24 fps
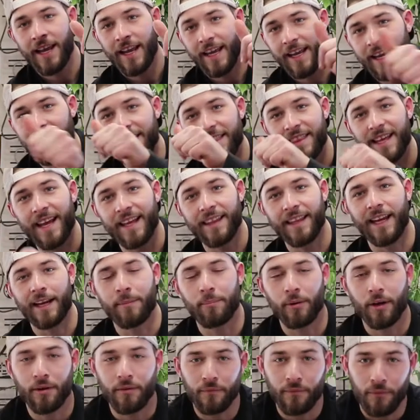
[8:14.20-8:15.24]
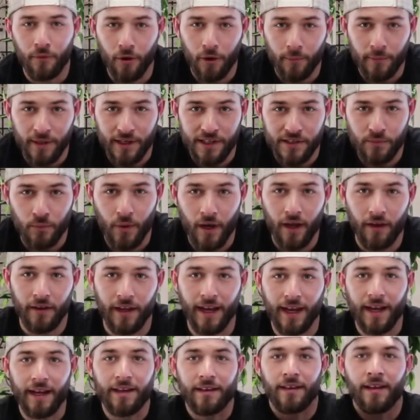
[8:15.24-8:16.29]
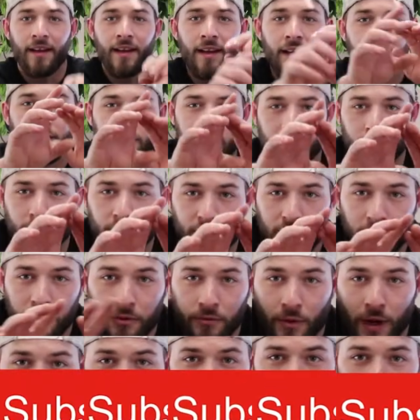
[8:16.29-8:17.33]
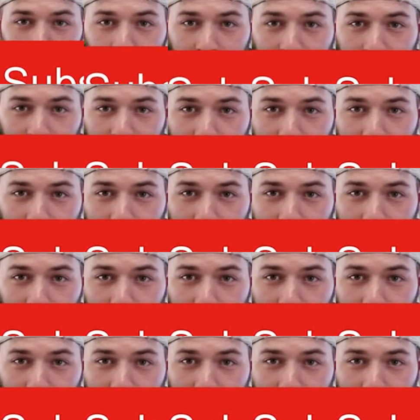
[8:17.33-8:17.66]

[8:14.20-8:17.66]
hit that like button for me as well and subscribe to the